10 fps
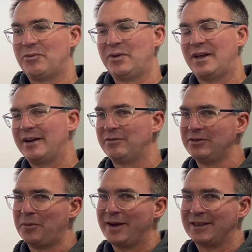Well, I don't know
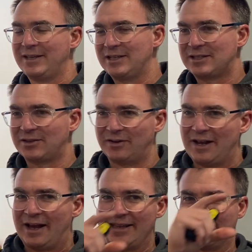about this, or
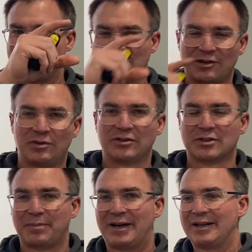I think this is in the wrong
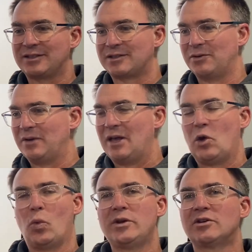spot. So
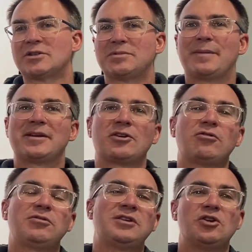we took some time to go
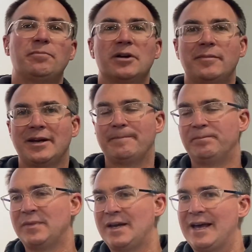through the yield pyramid
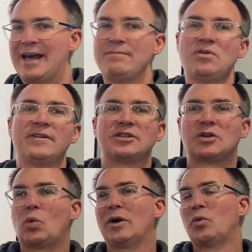and move it to
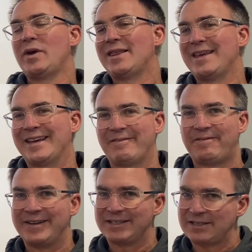where we think it
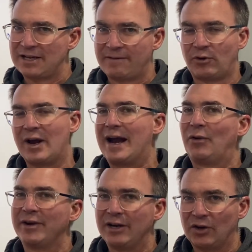fits for
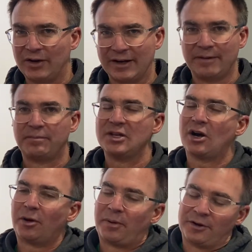our area,
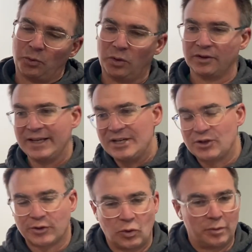our part of the world, the
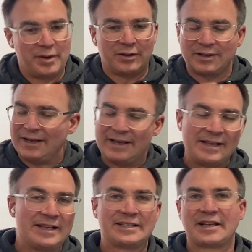Eastern Corn Belt,
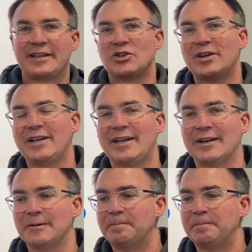Southeastern Indiana.